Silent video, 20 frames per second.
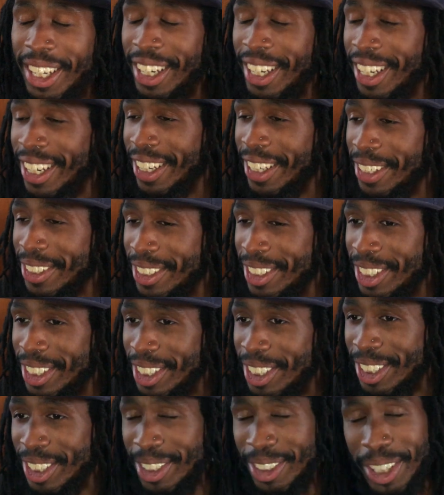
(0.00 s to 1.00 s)
Uh,
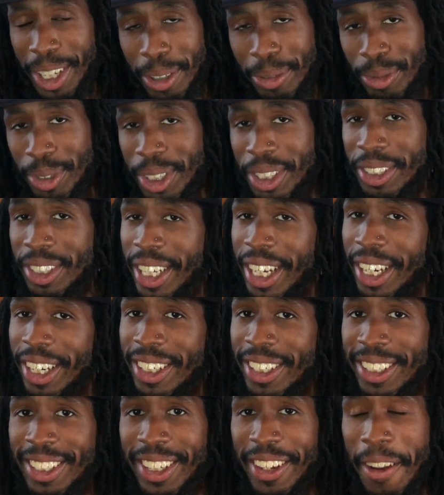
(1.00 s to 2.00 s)
just stay real
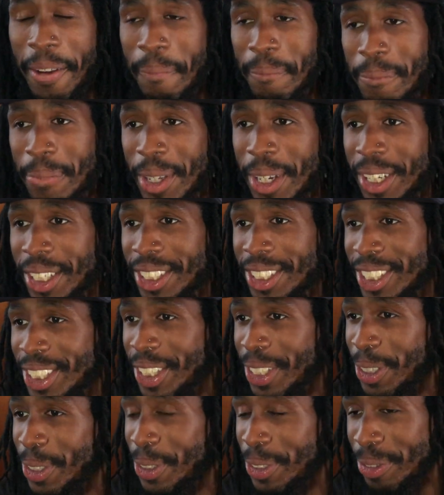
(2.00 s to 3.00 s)
now.
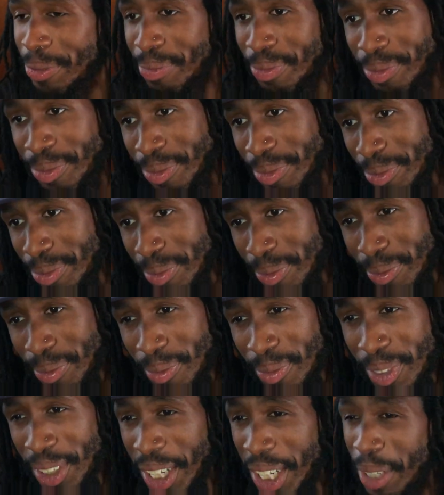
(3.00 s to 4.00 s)
So
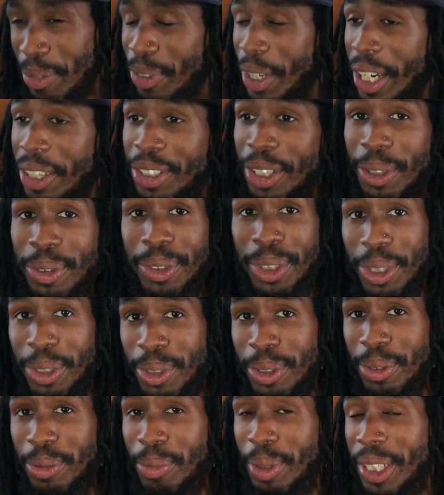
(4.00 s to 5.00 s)
if y'all don't
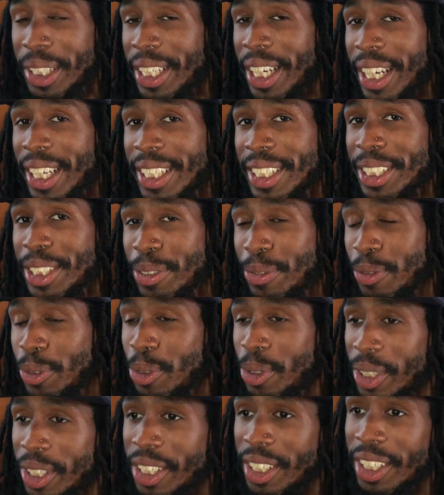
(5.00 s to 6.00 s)
know about the
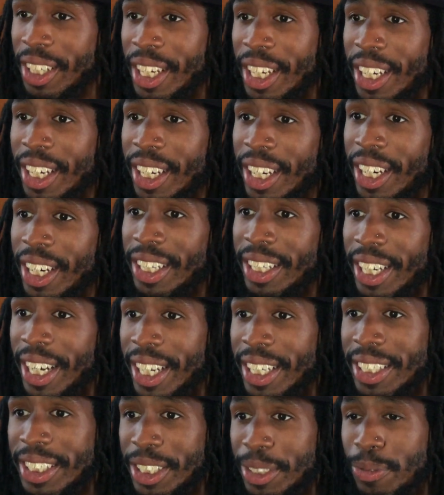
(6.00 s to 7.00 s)
LS4, uh, the
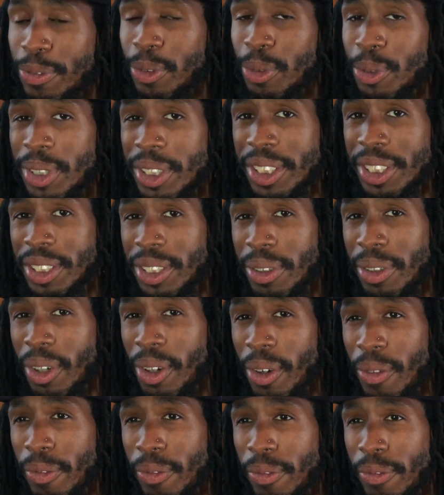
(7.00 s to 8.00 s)
LS4 is the
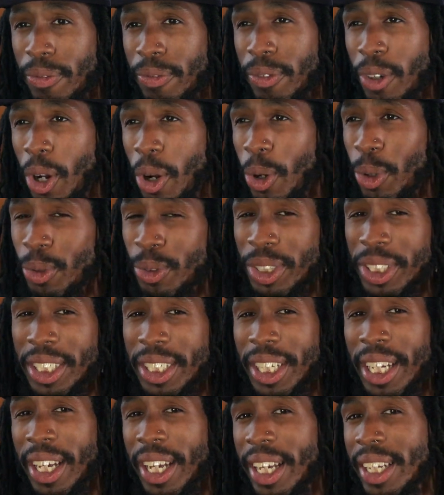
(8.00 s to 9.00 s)

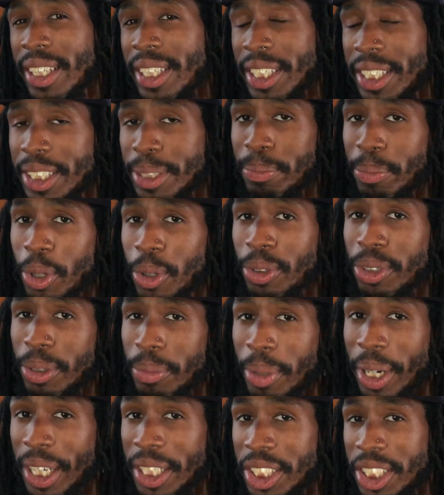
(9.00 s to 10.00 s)
only LS motor
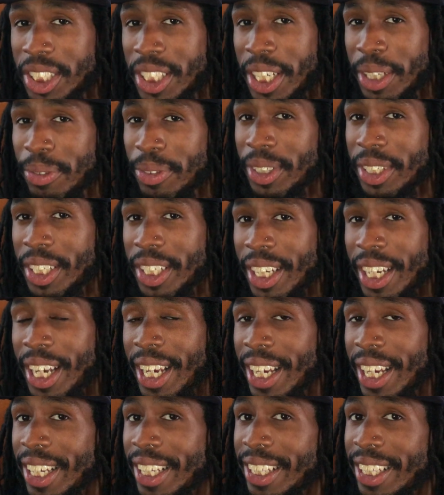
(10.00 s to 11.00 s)
by Chevy
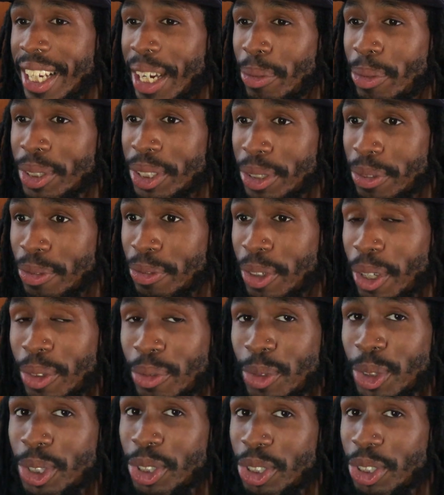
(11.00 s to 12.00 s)
that was a
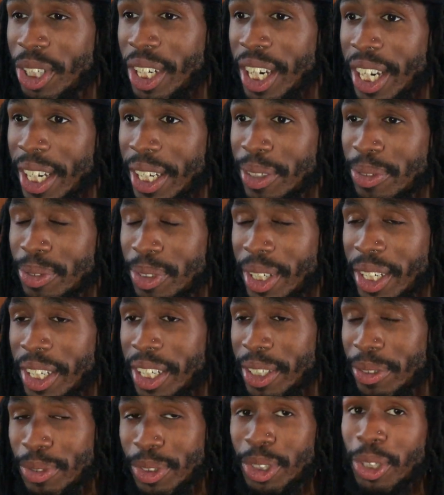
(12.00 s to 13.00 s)
front wheel drive.
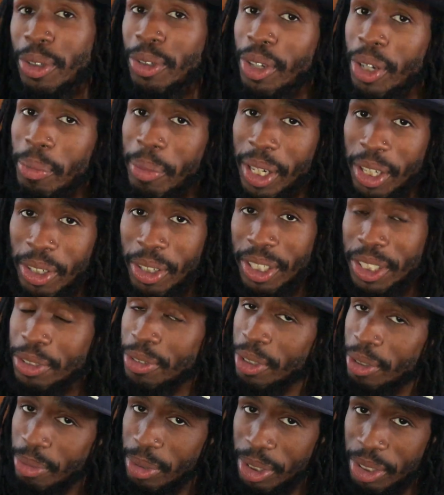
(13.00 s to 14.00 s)
Uh, if you don't know, my car's
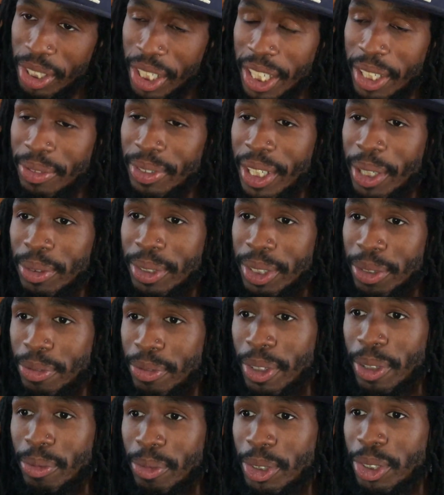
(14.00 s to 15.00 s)
front wheel drive. That was a
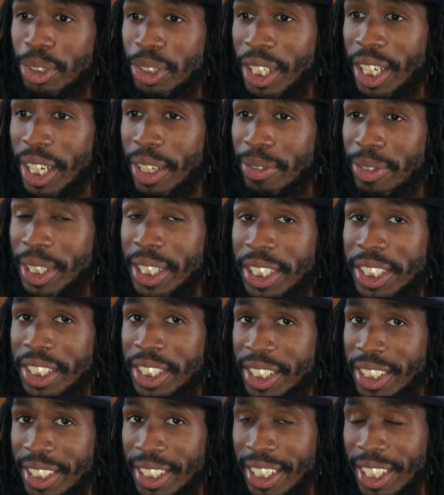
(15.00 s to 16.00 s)
front wheel drive
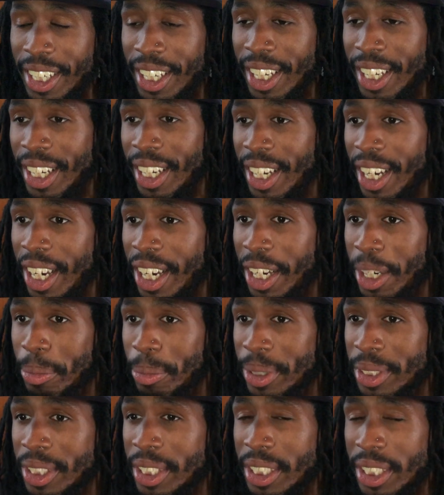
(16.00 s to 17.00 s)
engine.
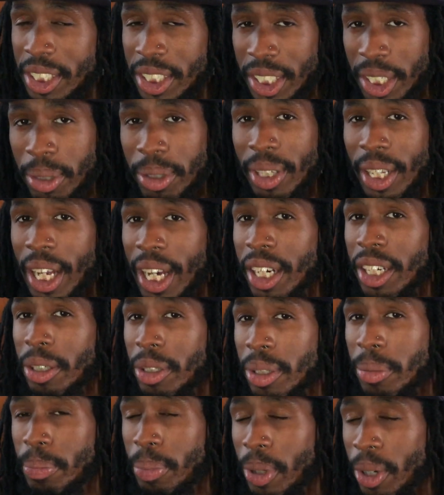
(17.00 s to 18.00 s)
Um, it does share a lot
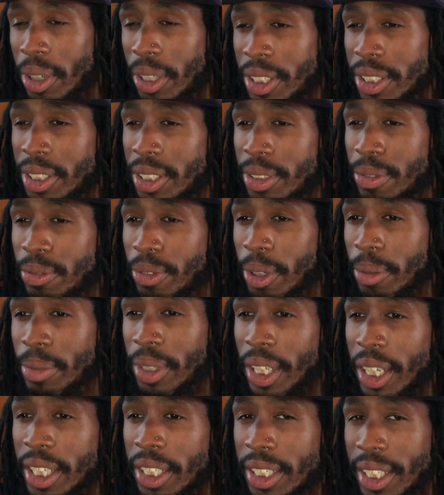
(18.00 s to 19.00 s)
of the parts from
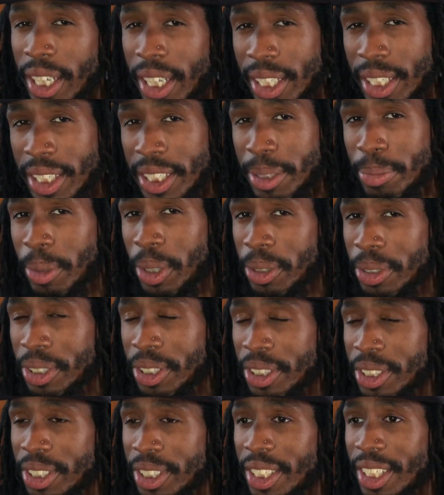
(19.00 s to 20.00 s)
the other LS
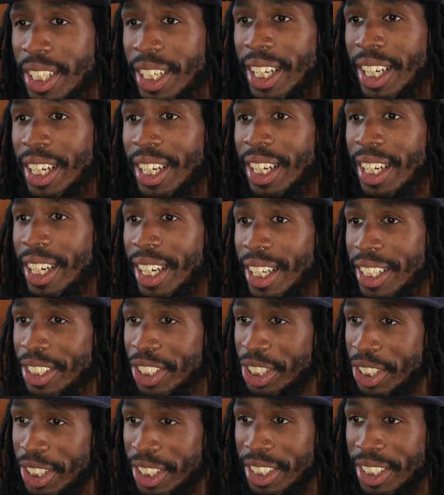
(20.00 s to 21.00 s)
motors. Uh,
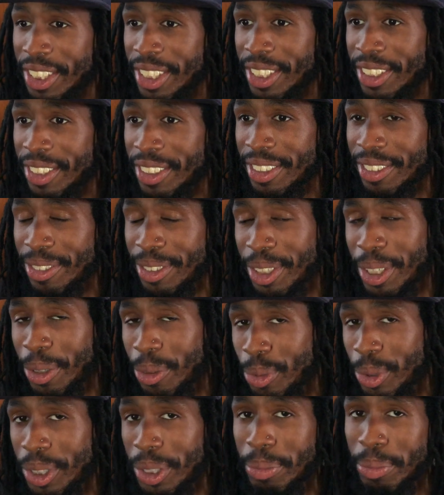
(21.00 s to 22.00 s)
just, you know,
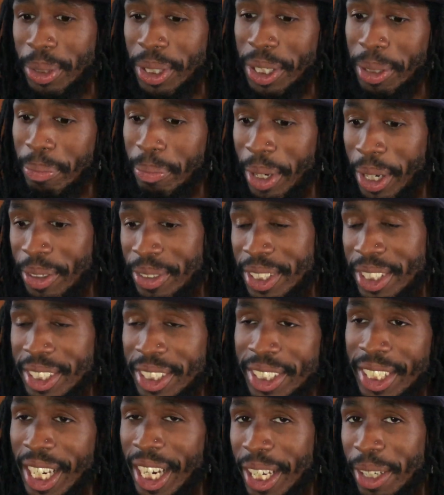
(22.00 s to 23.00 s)
with it being mounted
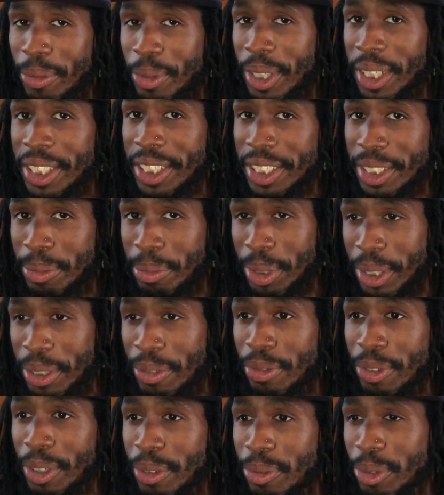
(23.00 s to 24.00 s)
sideways and
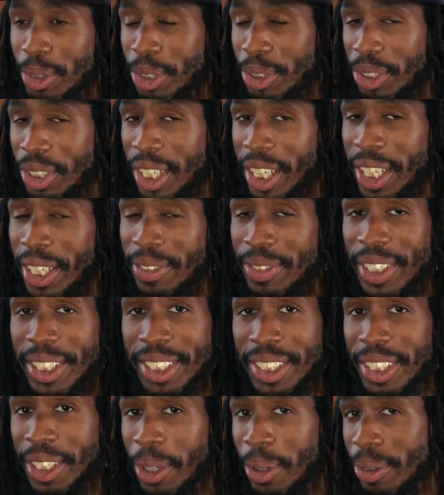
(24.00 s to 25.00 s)
being front wheel drive,
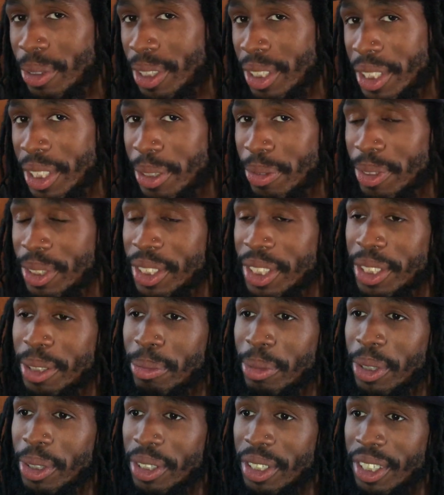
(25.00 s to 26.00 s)
that's the only difference in the
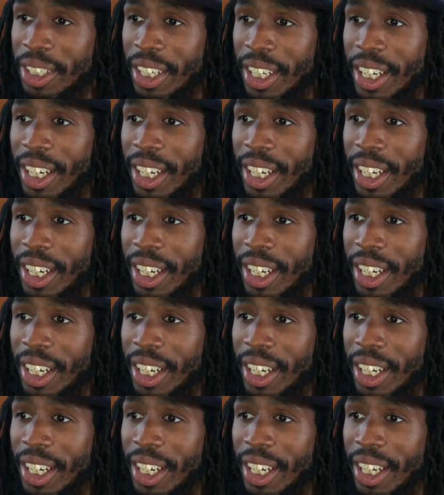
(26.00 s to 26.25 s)
motor.